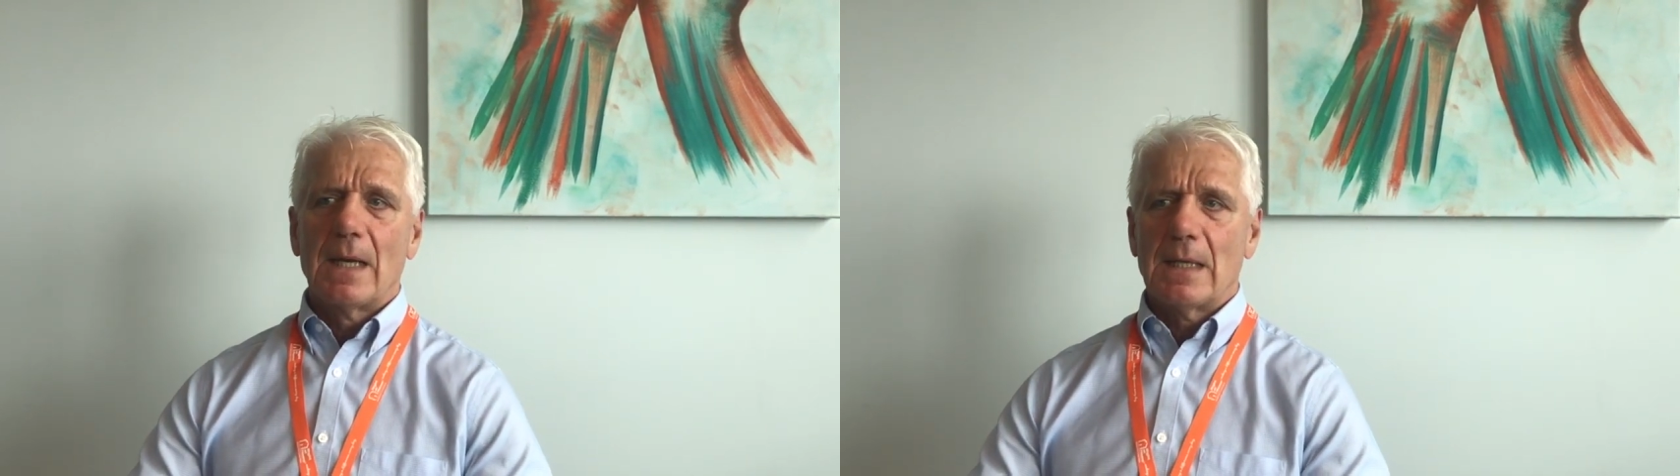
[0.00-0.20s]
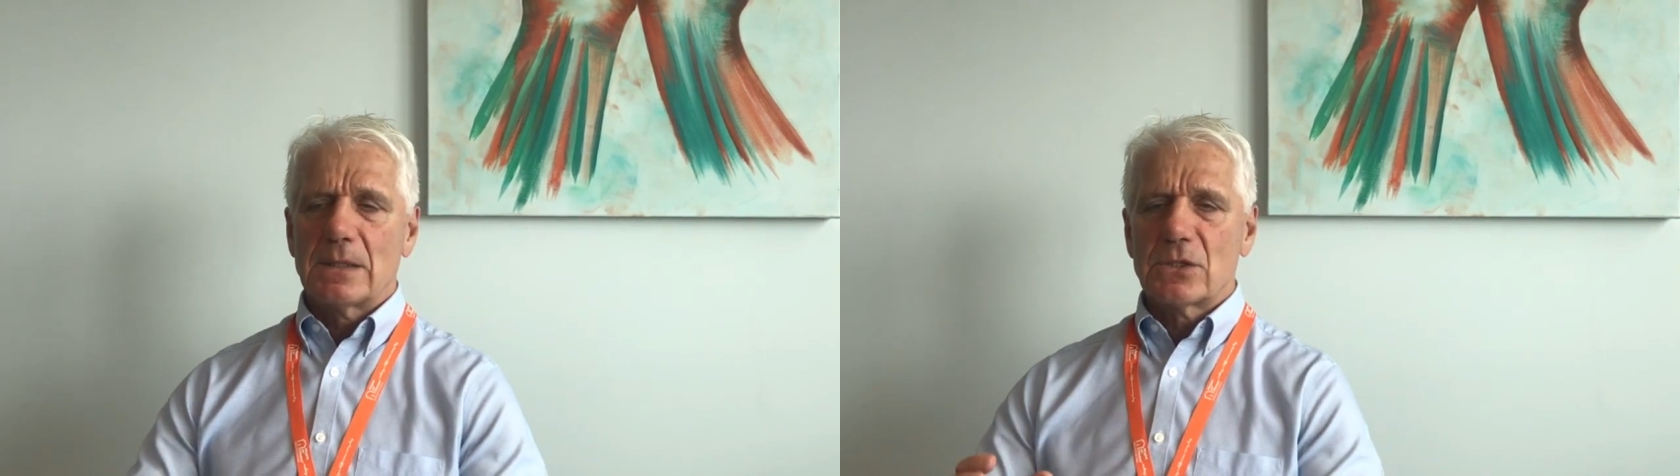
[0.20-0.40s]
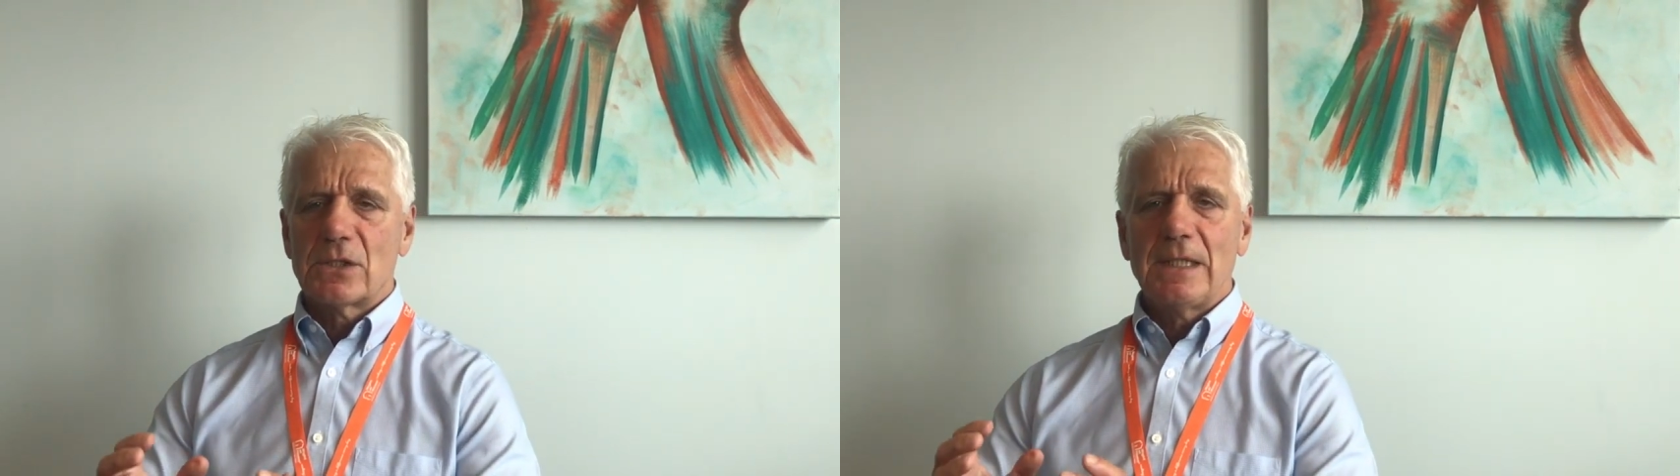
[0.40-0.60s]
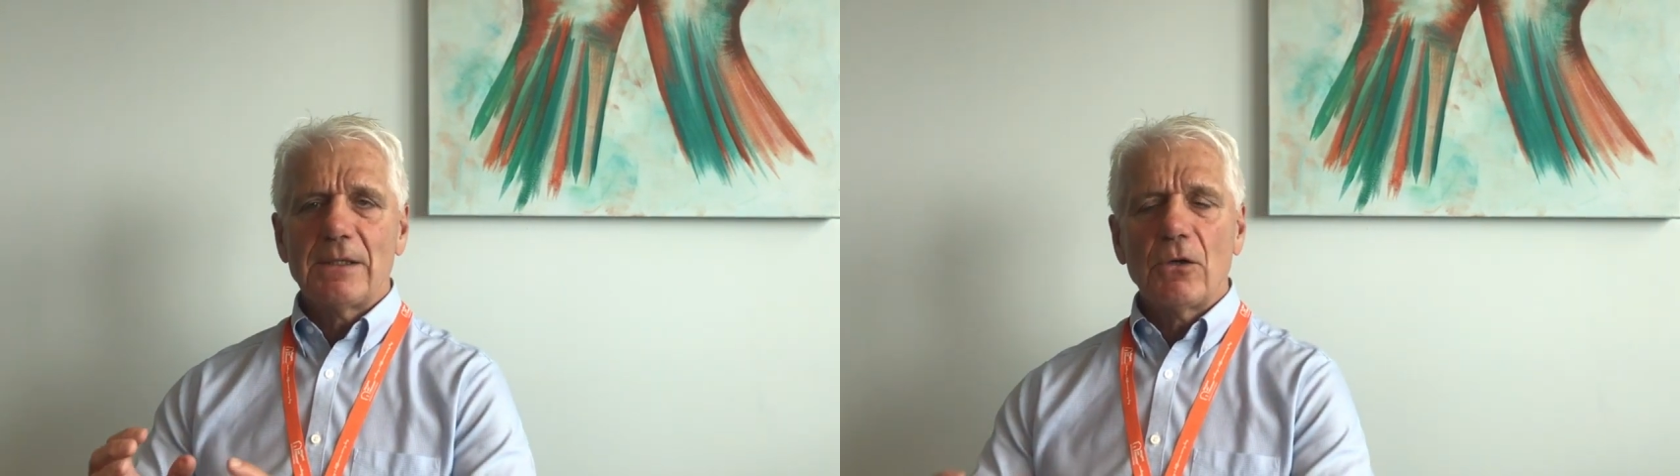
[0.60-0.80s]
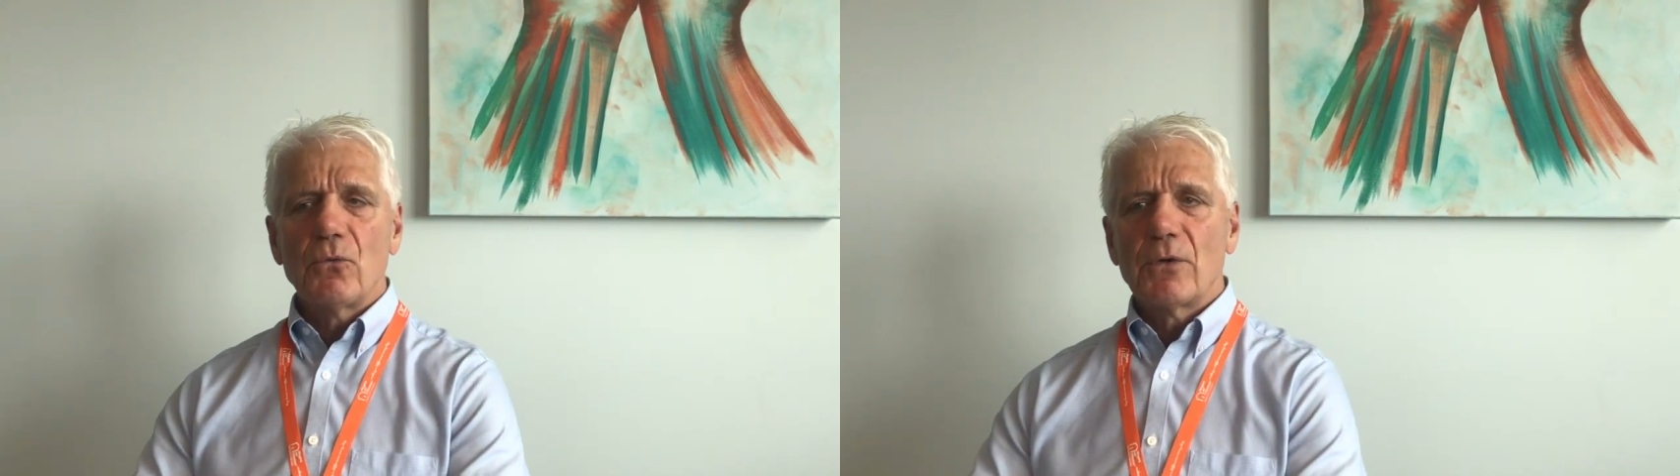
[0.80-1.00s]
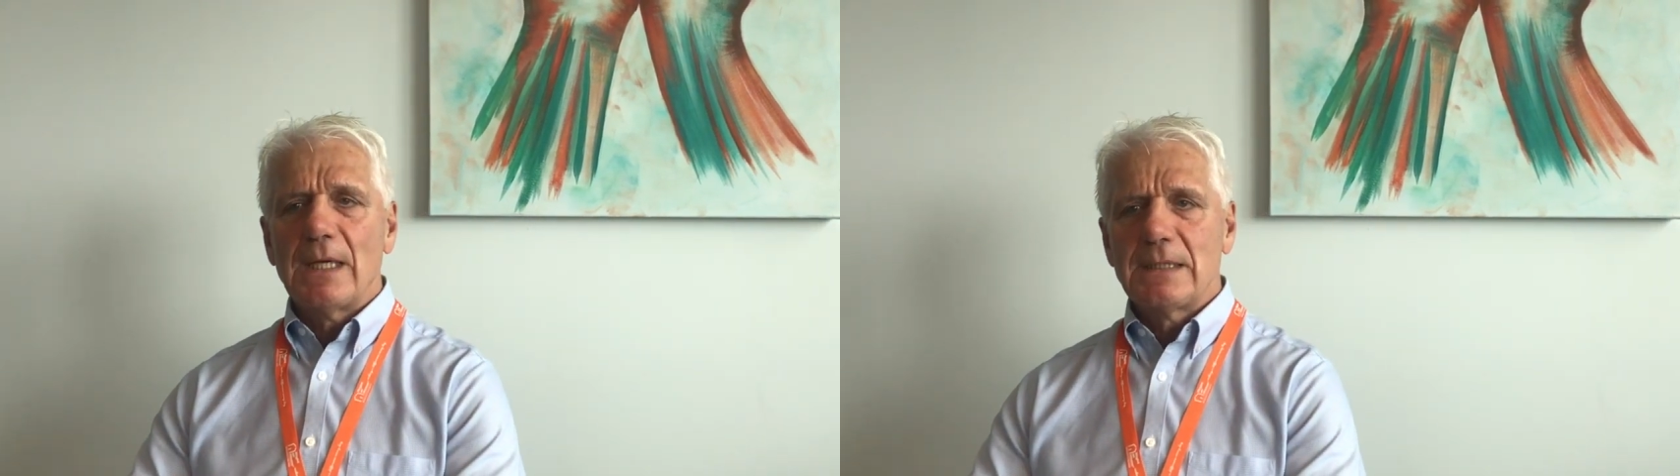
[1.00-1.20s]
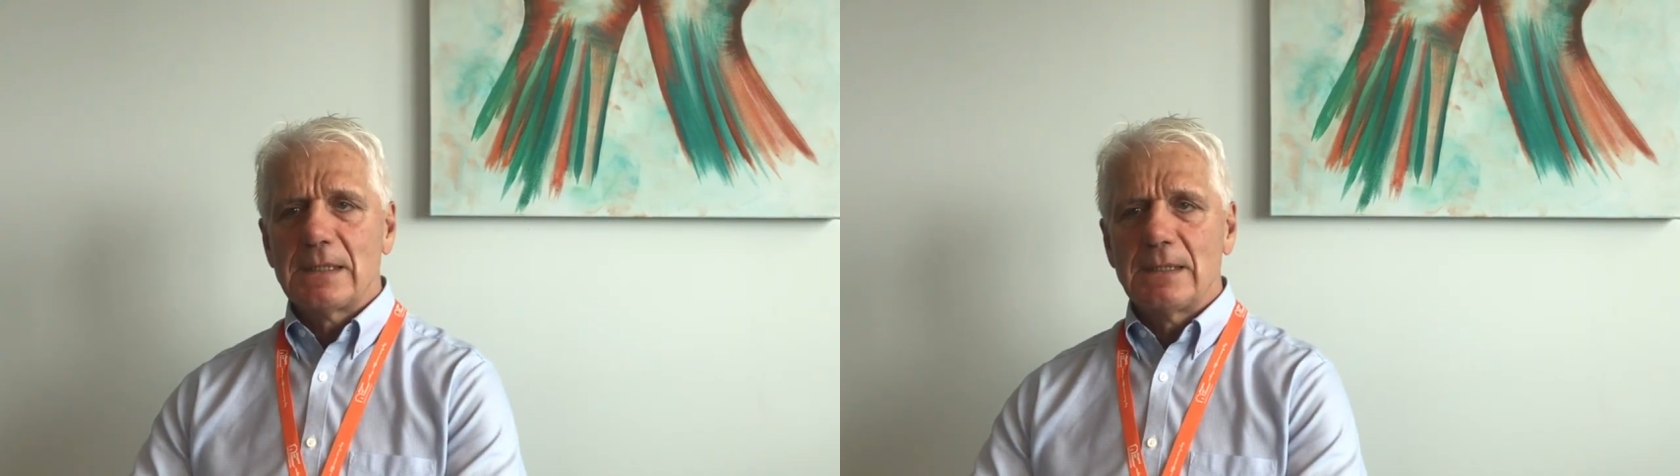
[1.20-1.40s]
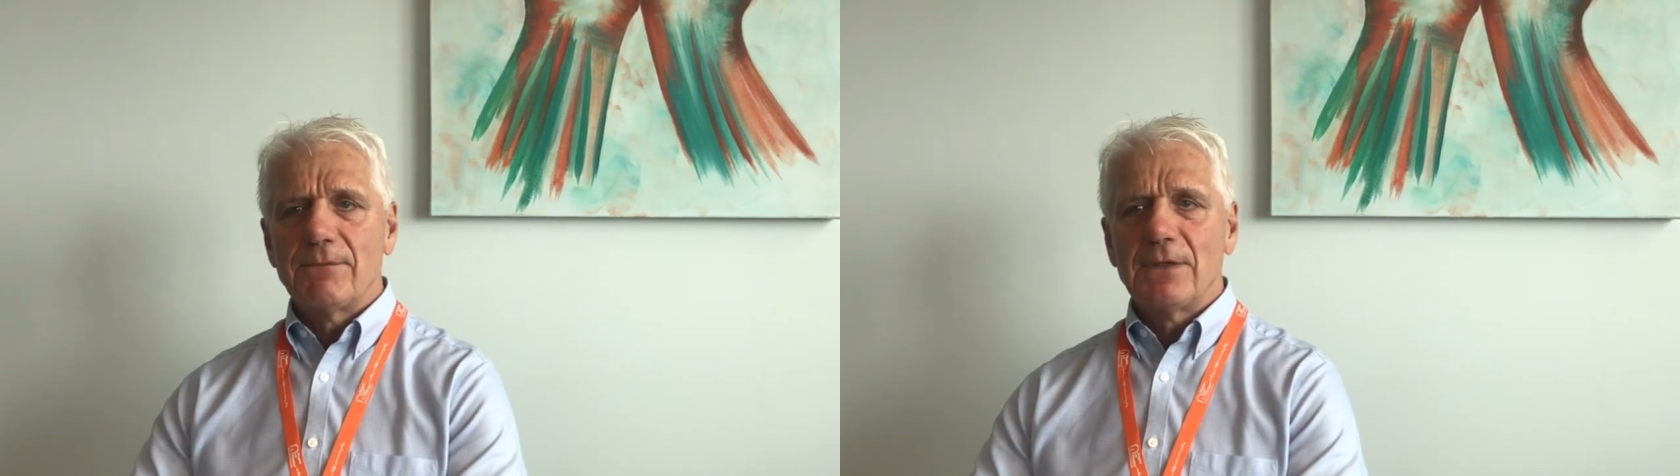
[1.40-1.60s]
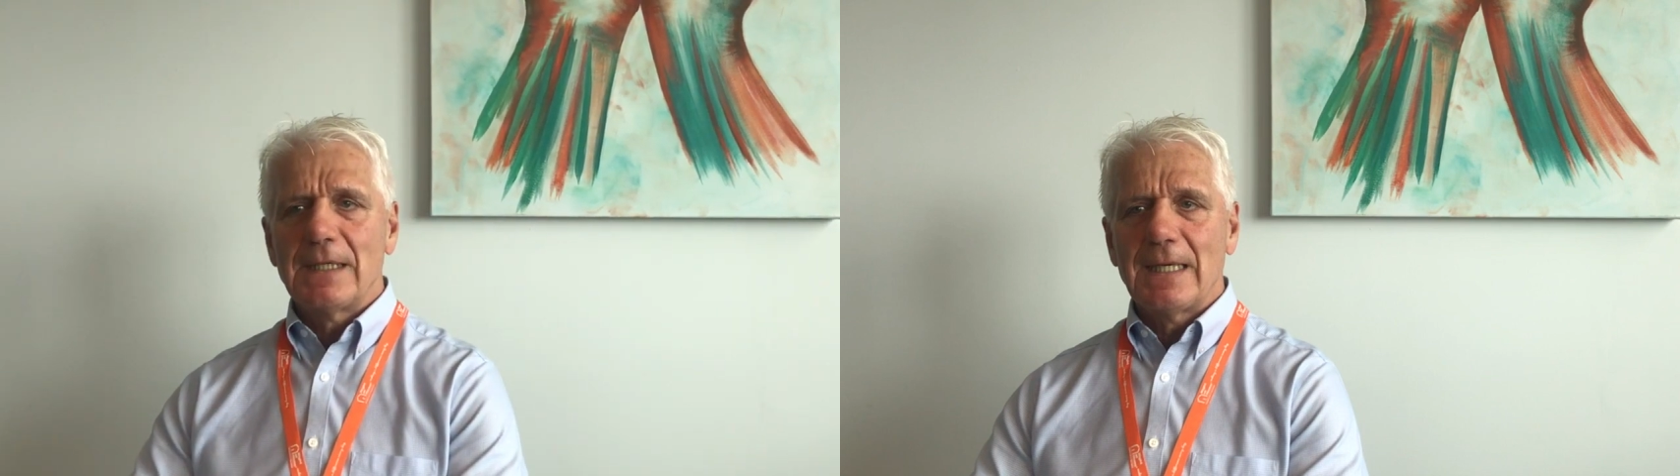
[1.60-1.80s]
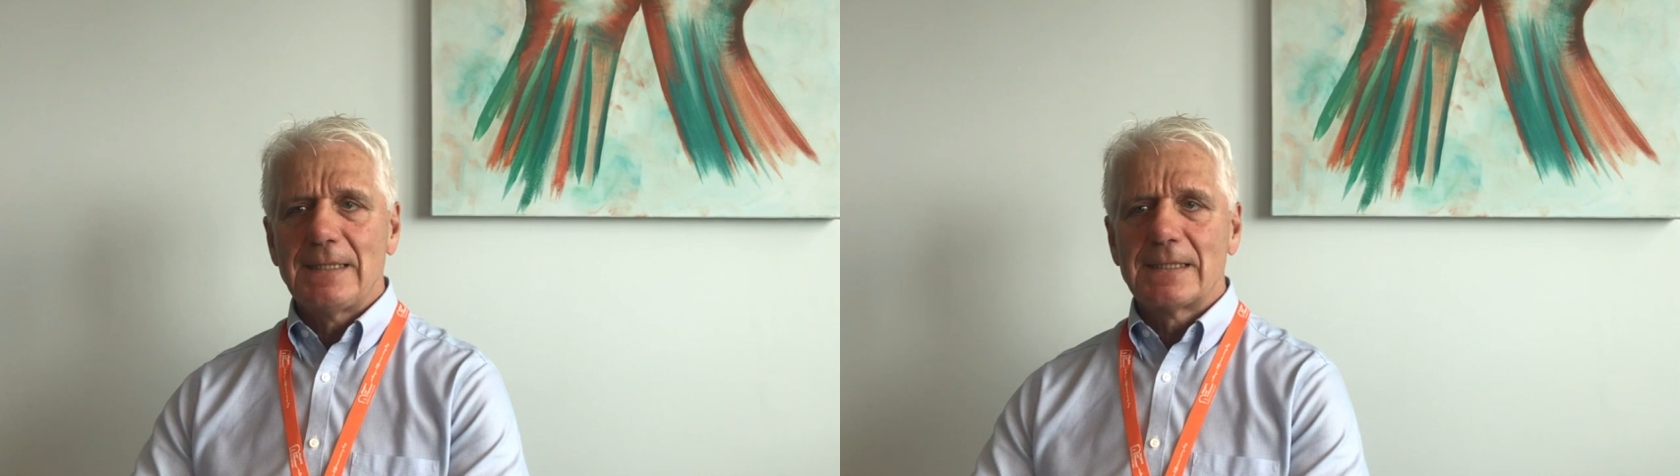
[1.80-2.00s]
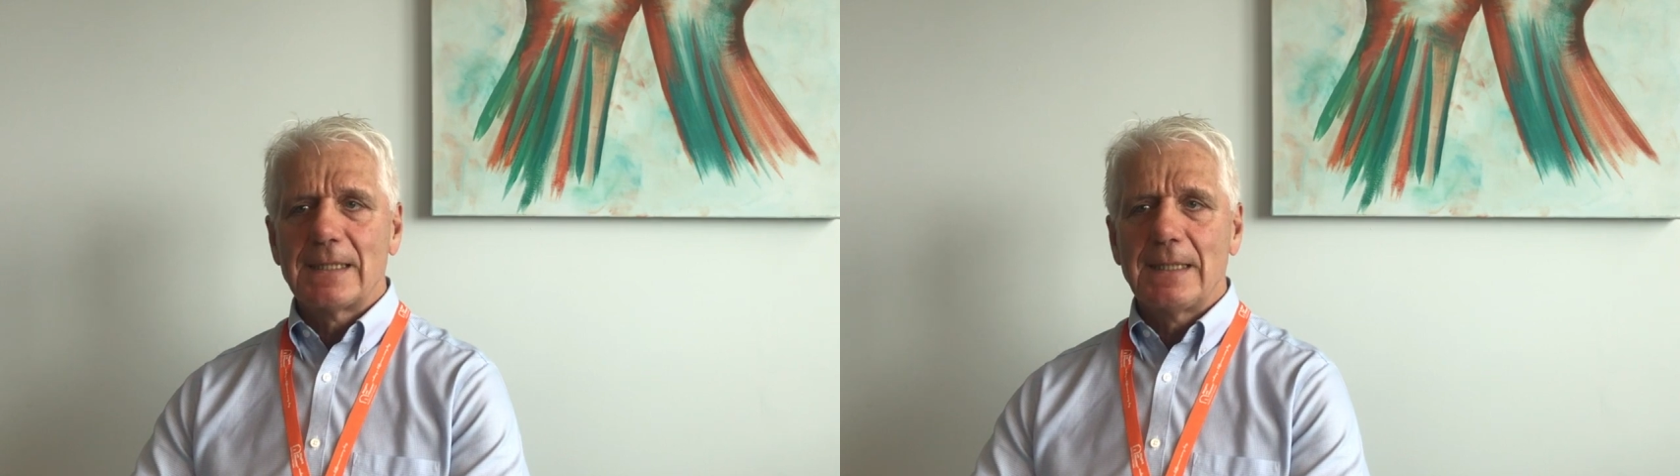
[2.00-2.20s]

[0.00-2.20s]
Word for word: and zero rated VAT